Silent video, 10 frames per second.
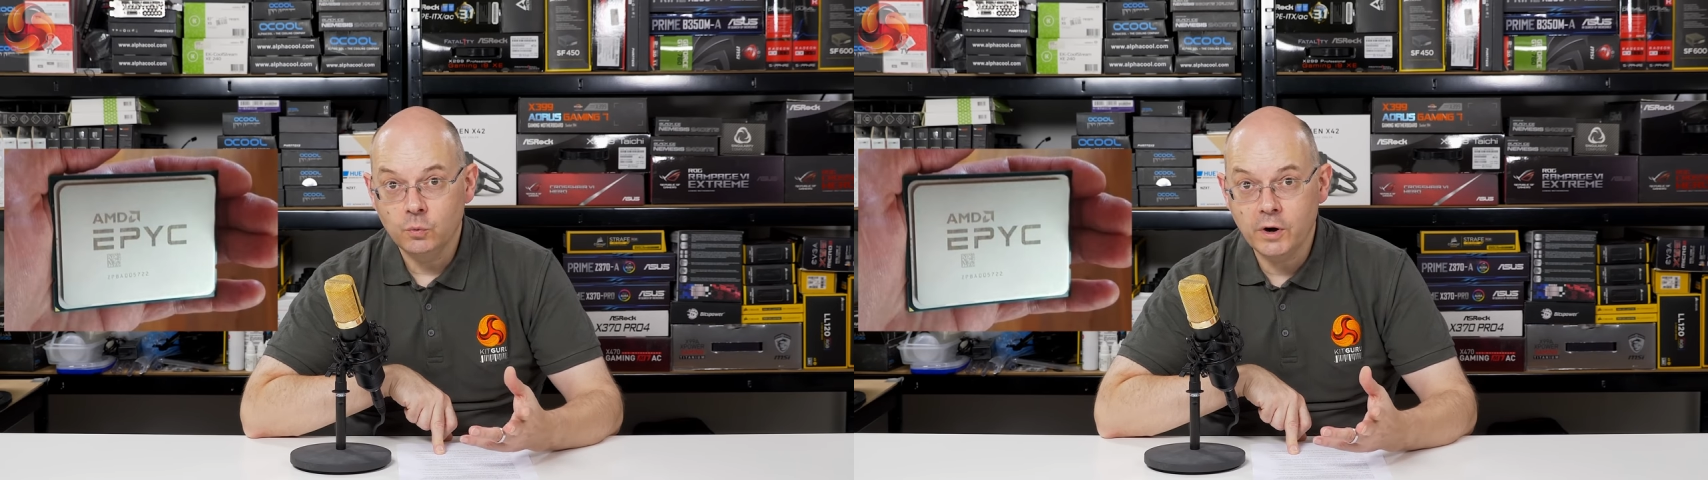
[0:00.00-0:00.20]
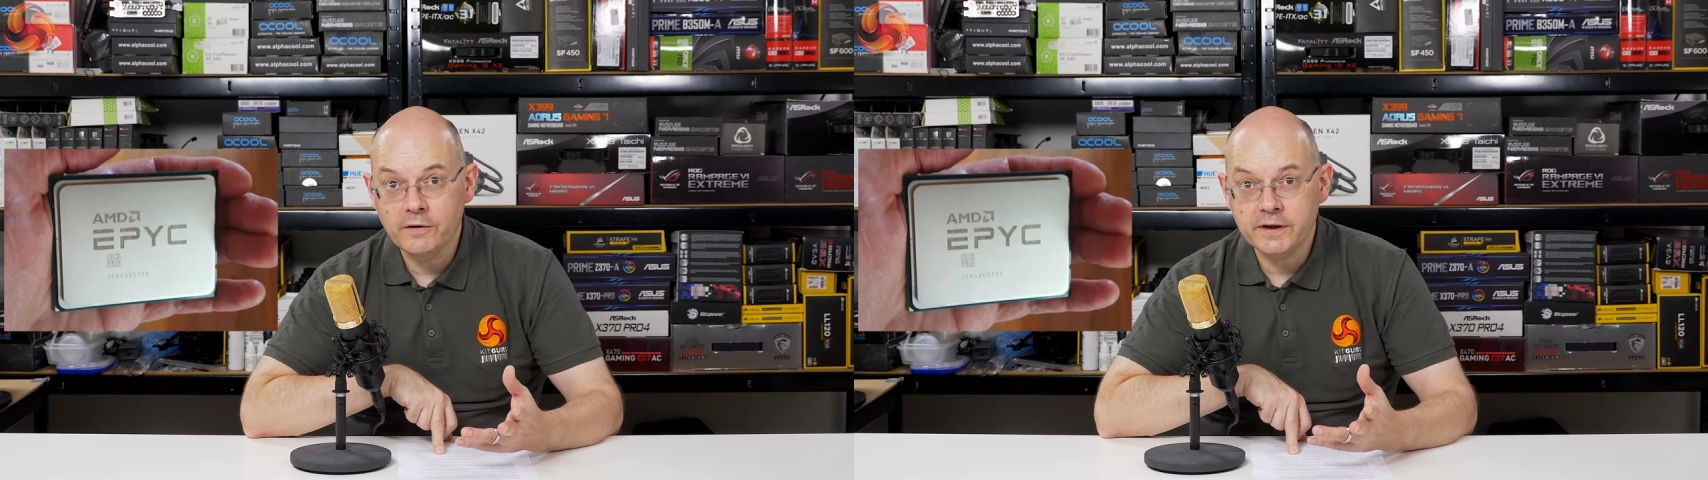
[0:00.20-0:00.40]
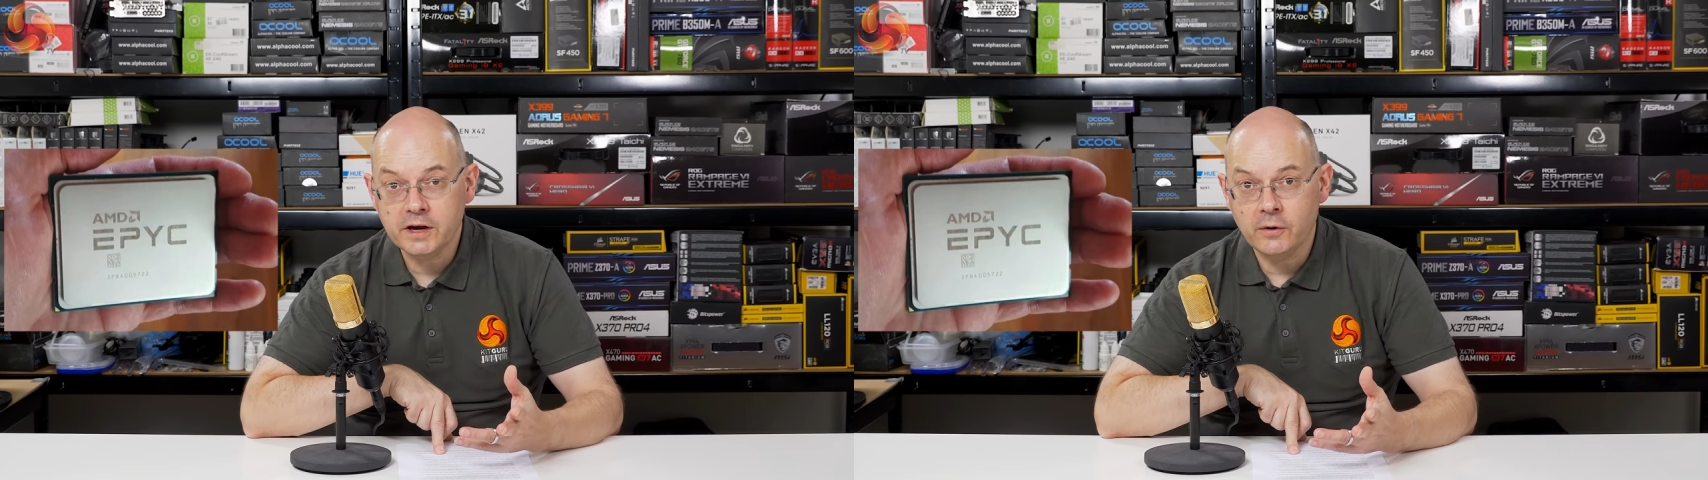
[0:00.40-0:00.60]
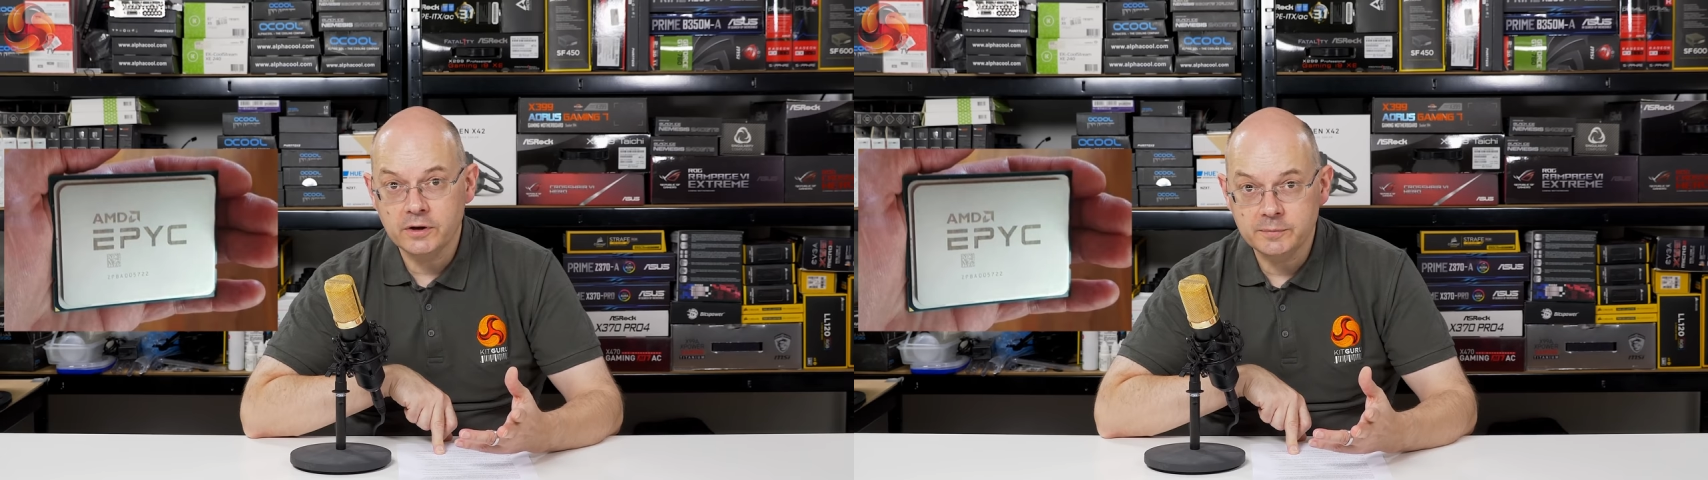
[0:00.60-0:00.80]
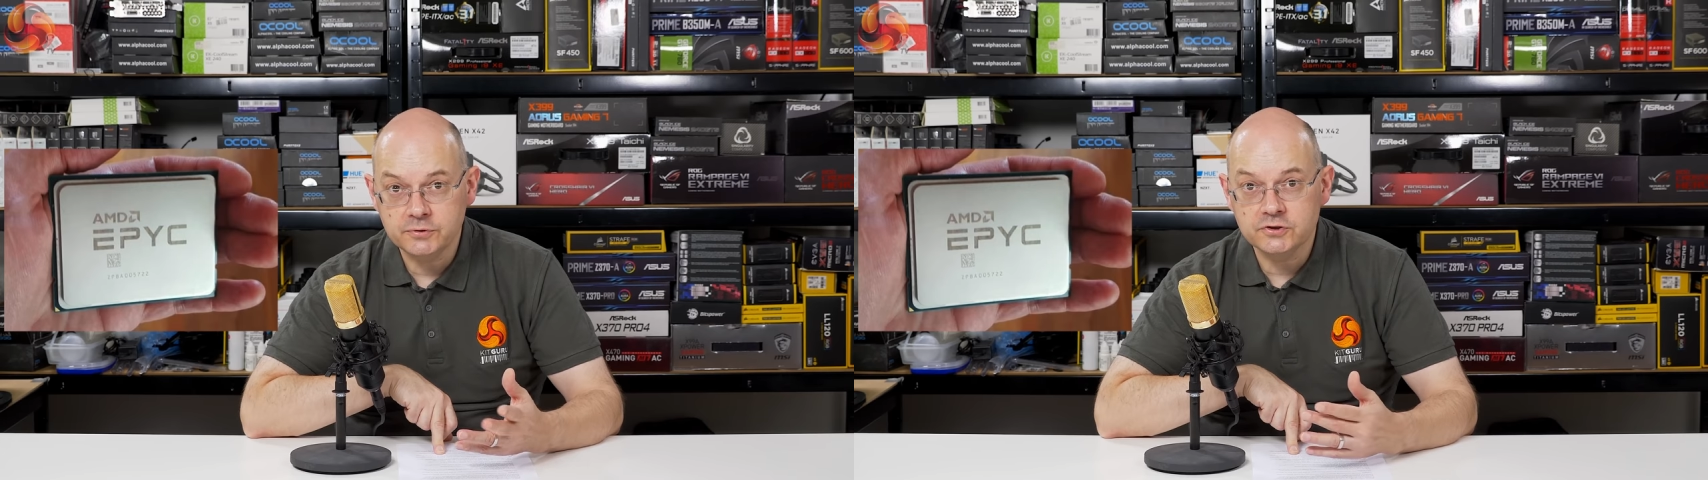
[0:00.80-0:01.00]
Where are they
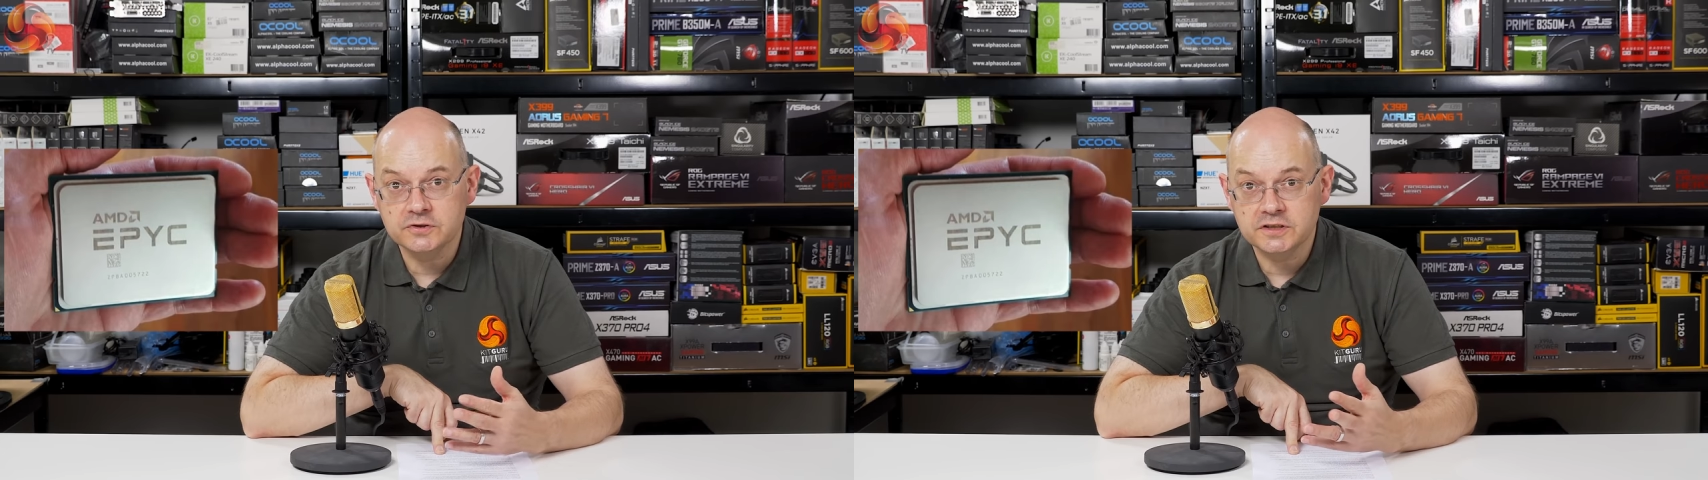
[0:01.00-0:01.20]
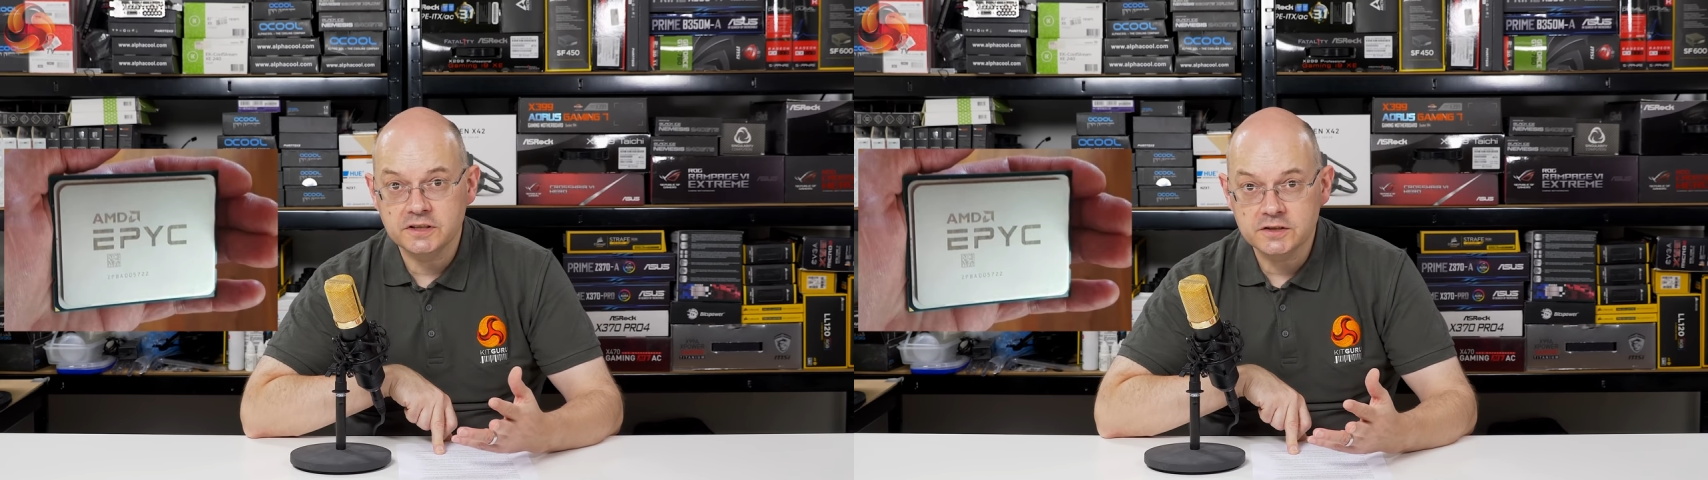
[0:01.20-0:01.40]
currently producing